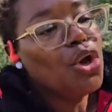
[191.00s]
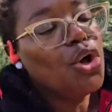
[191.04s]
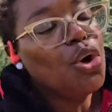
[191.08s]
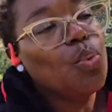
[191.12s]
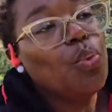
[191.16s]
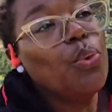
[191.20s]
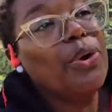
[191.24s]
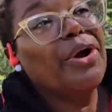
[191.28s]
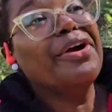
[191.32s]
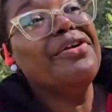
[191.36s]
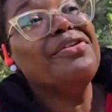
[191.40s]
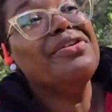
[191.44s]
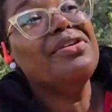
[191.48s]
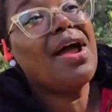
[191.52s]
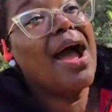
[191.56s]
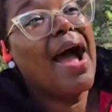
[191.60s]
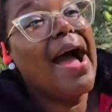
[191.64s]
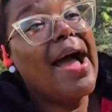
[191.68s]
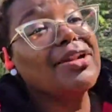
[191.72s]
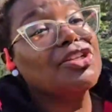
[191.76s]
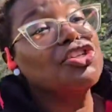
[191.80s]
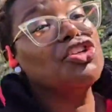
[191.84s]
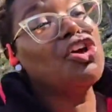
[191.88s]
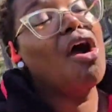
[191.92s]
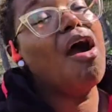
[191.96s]
We're
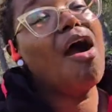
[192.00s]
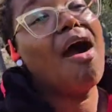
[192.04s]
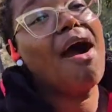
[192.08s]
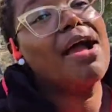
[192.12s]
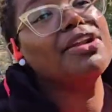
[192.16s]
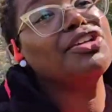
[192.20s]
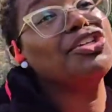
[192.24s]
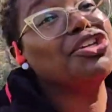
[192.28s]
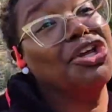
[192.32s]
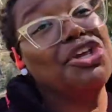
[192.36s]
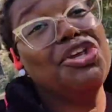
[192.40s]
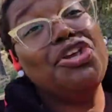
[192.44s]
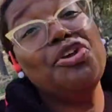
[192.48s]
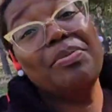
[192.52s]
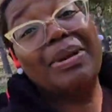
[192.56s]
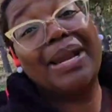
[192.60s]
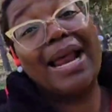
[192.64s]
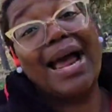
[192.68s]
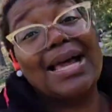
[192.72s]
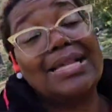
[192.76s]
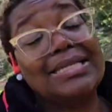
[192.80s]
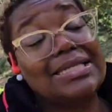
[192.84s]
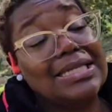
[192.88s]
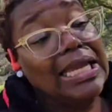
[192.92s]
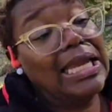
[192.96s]
not taught to
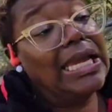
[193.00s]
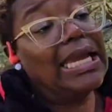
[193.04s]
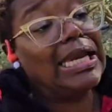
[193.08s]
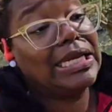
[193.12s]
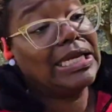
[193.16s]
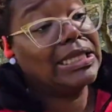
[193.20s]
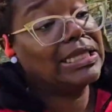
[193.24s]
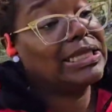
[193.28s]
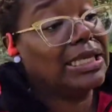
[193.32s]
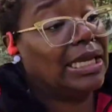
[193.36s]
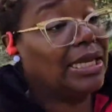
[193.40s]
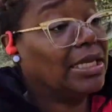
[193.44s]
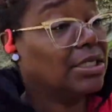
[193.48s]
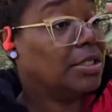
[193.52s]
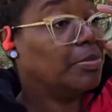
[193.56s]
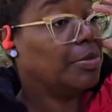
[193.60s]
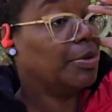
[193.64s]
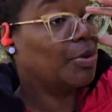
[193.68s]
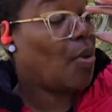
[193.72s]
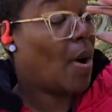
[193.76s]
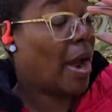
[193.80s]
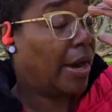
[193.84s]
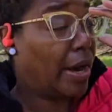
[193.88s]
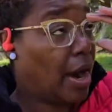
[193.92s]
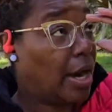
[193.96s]
humanize anything, to be
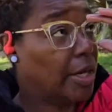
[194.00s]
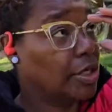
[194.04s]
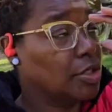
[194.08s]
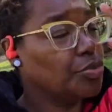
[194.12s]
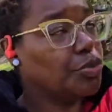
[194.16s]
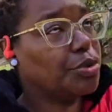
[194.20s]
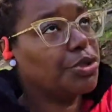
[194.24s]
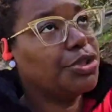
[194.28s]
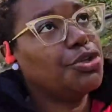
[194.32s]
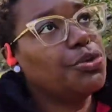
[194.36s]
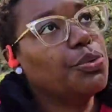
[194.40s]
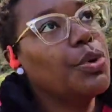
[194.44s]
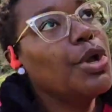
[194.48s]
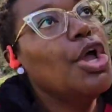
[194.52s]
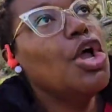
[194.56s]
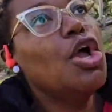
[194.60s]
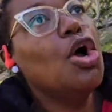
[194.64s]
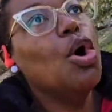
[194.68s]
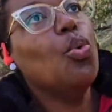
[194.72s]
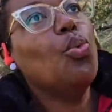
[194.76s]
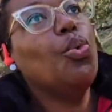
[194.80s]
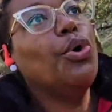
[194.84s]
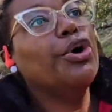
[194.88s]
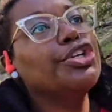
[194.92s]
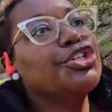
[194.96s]
quite honest with you.
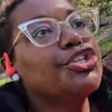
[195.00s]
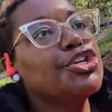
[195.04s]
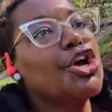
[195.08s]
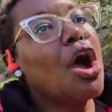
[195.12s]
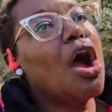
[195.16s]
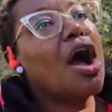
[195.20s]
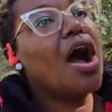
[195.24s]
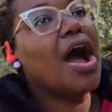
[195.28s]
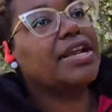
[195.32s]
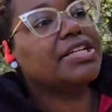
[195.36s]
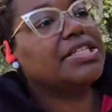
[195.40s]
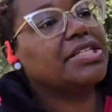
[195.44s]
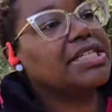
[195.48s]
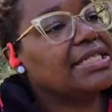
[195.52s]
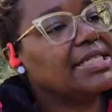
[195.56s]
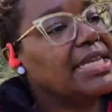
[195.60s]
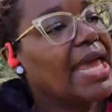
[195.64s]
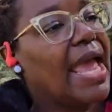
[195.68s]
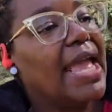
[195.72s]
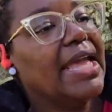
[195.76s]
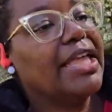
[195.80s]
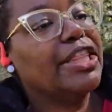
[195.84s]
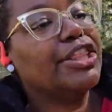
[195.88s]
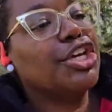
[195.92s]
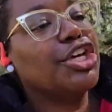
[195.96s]
We're taught to
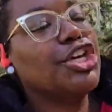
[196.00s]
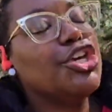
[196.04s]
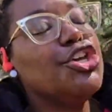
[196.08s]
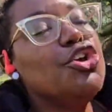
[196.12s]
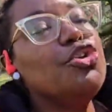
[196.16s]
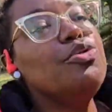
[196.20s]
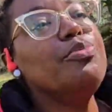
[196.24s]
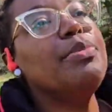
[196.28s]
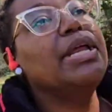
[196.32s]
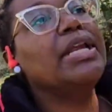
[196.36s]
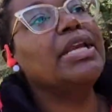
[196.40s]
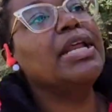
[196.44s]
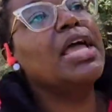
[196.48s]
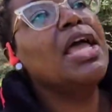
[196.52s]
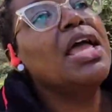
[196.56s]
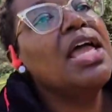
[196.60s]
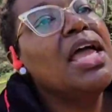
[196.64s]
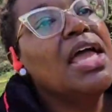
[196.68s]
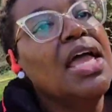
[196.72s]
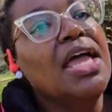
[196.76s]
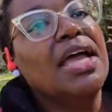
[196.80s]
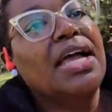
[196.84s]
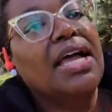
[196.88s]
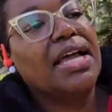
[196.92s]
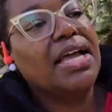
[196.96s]
take the human
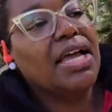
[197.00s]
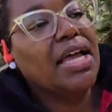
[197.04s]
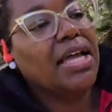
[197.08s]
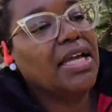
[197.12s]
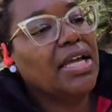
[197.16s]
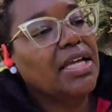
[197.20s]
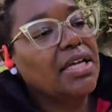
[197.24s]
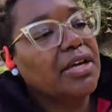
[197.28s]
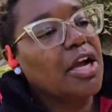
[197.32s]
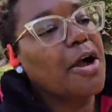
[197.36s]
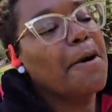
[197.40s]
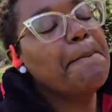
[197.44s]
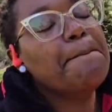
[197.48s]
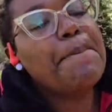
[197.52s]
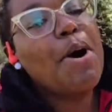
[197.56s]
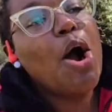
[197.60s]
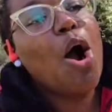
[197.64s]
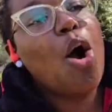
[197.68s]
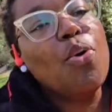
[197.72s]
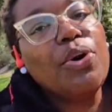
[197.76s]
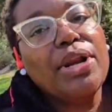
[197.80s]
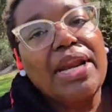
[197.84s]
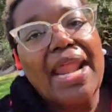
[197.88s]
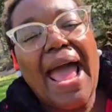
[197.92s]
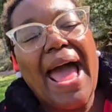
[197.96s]

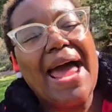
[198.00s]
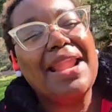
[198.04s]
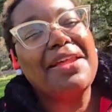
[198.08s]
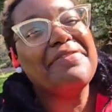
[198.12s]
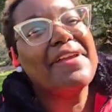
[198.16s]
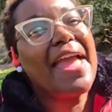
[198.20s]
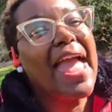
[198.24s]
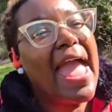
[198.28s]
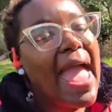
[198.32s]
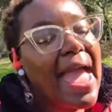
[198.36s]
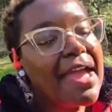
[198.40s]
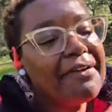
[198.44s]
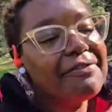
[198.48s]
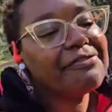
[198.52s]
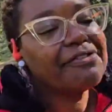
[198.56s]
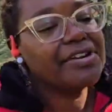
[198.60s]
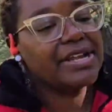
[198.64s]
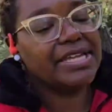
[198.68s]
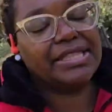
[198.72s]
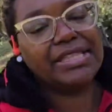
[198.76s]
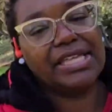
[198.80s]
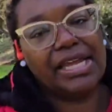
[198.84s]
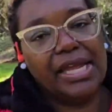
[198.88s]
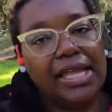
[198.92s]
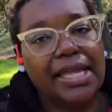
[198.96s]
component out of
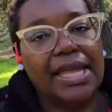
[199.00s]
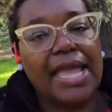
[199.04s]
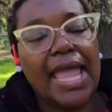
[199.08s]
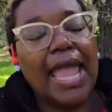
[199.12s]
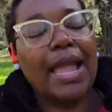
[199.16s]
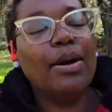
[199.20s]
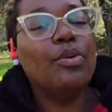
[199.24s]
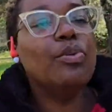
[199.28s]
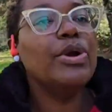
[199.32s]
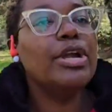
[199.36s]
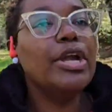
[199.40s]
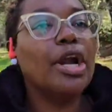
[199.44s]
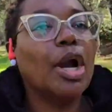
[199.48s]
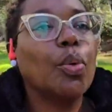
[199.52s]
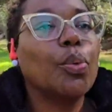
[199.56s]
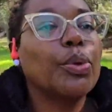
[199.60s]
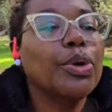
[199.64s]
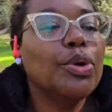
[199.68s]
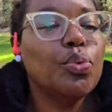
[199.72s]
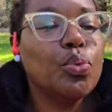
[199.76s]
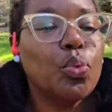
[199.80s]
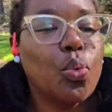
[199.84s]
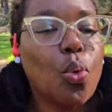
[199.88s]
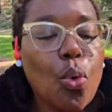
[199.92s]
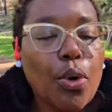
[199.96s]
everything. And we are
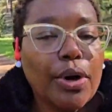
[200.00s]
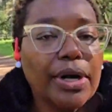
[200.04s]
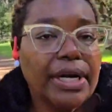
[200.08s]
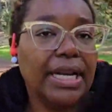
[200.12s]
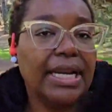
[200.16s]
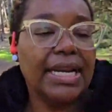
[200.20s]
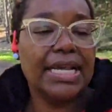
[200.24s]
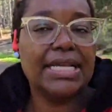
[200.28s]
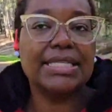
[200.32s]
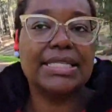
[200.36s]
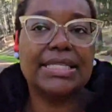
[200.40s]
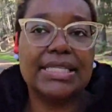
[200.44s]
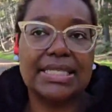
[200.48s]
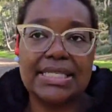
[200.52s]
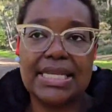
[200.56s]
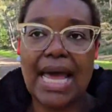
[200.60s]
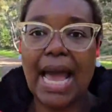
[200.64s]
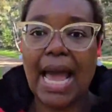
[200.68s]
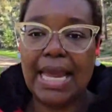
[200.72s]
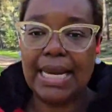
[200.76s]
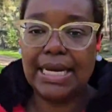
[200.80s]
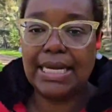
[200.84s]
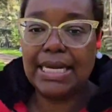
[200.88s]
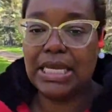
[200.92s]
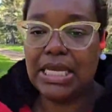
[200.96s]
rewarded in
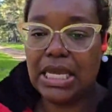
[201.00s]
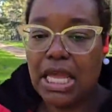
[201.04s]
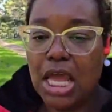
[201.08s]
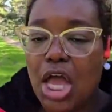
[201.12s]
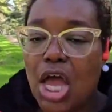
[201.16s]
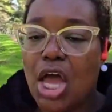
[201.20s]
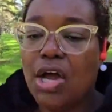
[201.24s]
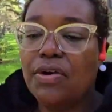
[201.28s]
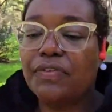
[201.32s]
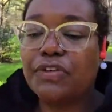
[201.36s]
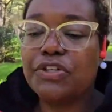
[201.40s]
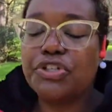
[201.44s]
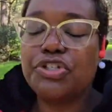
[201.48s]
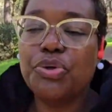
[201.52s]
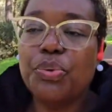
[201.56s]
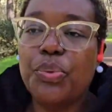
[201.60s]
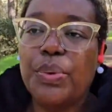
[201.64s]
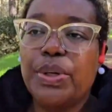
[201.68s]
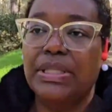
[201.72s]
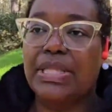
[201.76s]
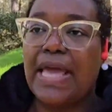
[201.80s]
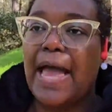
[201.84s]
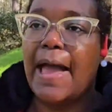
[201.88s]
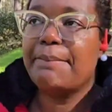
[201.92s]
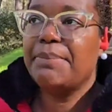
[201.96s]
society for
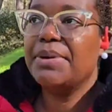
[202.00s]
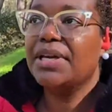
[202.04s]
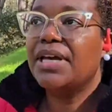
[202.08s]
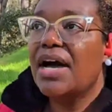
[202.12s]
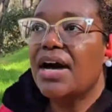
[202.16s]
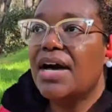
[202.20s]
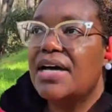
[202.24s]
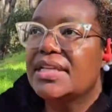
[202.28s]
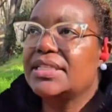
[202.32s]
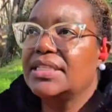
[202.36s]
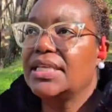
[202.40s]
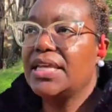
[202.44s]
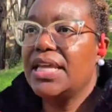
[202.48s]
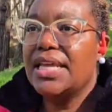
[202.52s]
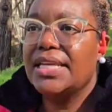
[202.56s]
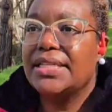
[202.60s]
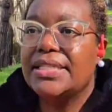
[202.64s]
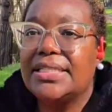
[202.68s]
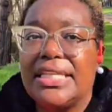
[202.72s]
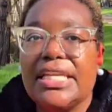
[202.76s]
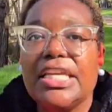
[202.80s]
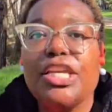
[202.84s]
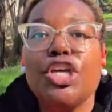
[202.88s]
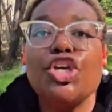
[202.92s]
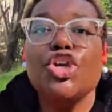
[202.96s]
doing that because it
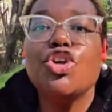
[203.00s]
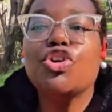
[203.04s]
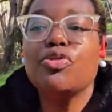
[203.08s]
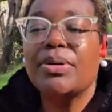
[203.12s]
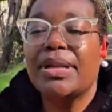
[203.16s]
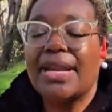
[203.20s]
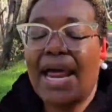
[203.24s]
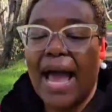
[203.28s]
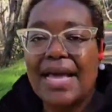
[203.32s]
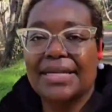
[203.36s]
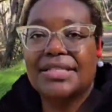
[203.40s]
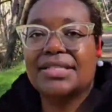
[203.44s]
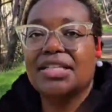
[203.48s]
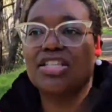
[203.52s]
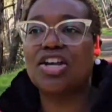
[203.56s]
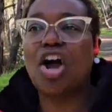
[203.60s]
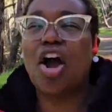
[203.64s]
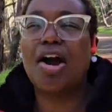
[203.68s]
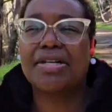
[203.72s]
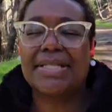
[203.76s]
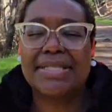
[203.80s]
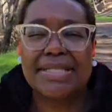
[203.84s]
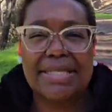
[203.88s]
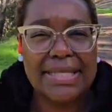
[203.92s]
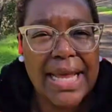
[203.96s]
dehumanizes
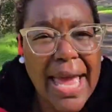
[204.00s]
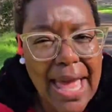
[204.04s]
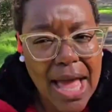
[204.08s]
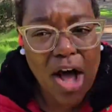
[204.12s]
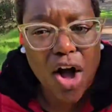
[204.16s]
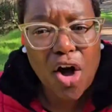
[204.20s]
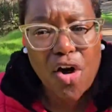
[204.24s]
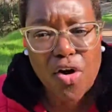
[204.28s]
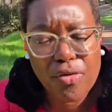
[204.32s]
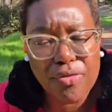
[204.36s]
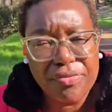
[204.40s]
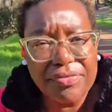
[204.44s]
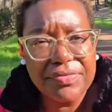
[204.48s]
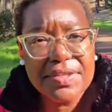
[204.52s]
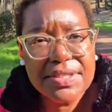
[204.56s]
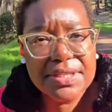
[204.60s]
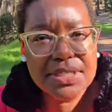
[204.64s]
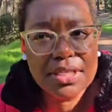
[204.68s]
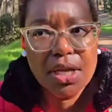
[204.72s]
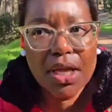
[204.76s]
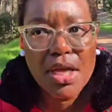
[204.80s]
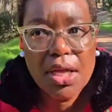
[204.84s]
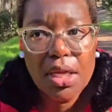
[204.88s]
ourselves.